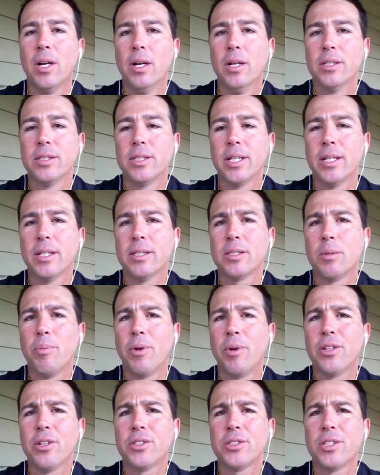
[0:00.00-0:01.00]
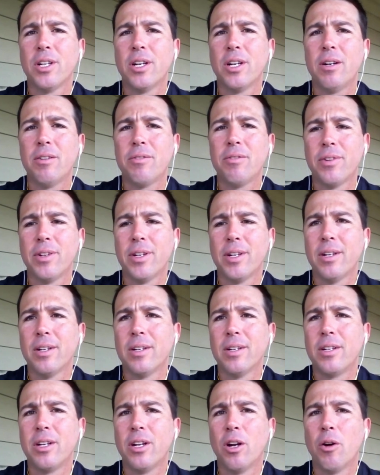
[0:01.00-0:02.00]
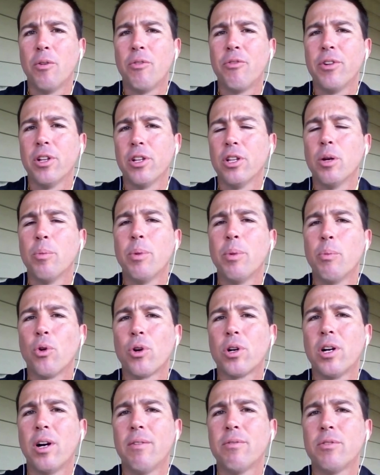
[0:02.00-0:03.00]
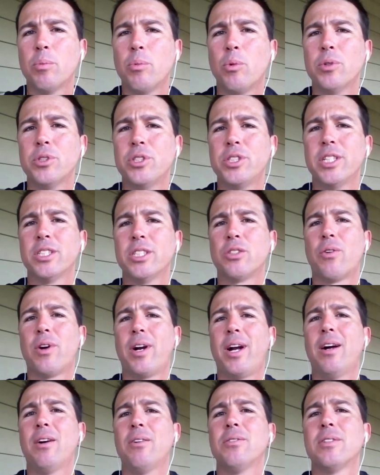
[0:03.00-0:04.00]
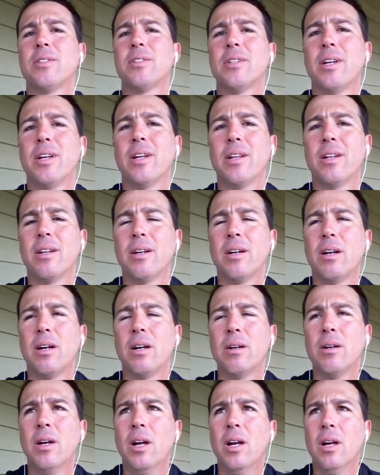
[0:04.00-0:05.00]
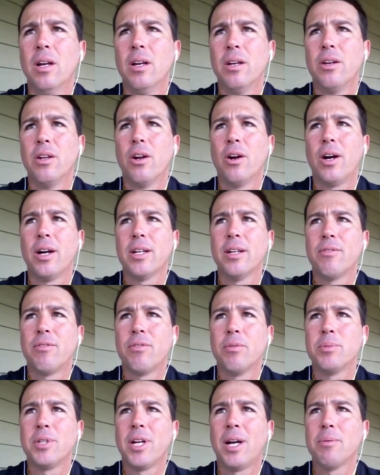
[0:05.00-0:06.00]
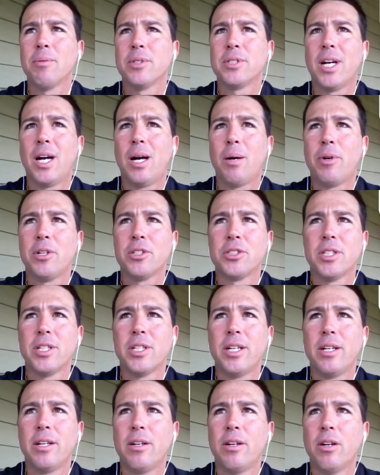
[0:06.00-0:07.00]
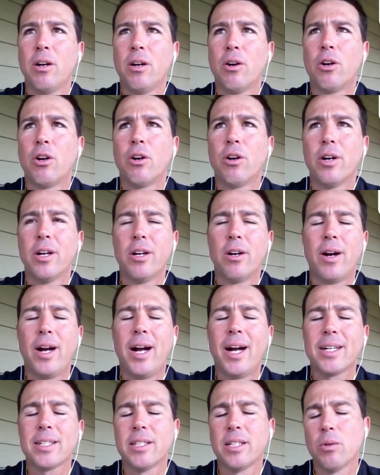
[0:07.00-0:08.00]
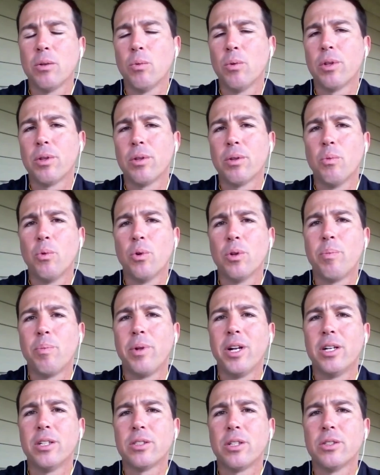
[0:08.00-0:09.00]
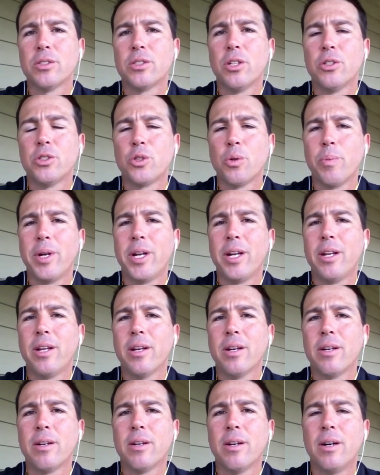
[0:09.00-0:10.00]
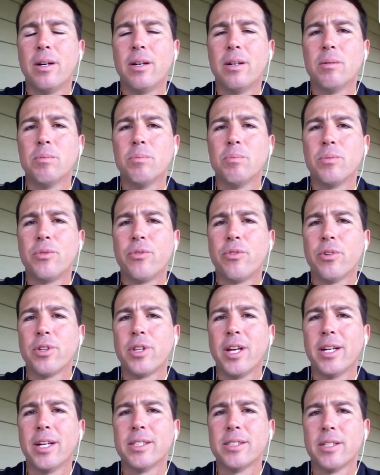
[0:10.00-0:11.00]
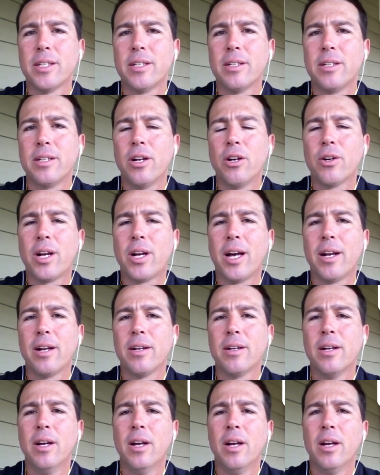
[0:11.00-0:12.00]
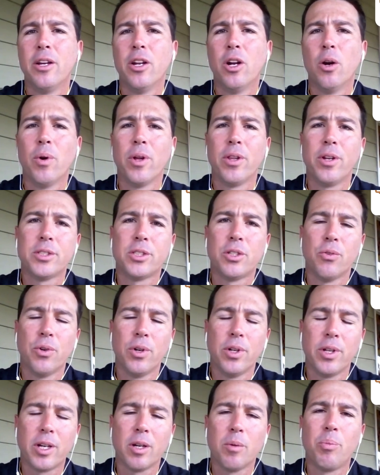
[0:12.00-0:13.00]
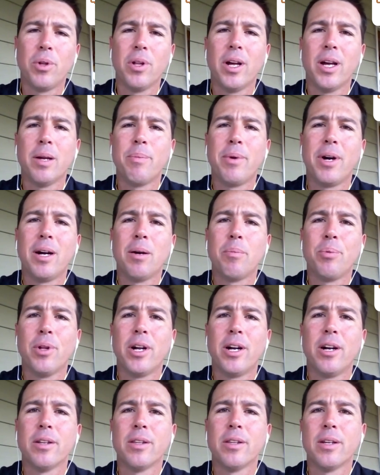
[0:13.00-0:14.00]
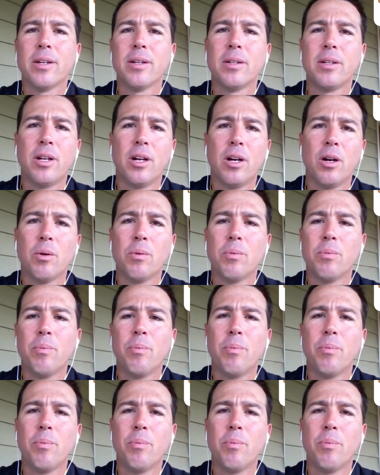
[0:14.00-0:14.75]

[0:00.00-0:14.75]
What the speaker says: seeing some other stuff and, you know, feeling a little bit more comfortable when she's around. And, you know, from time to time, I'll see, you know, her interacting with players on social media for things that, you know, kind of, you know, whether it's a really good play by a player that, you know,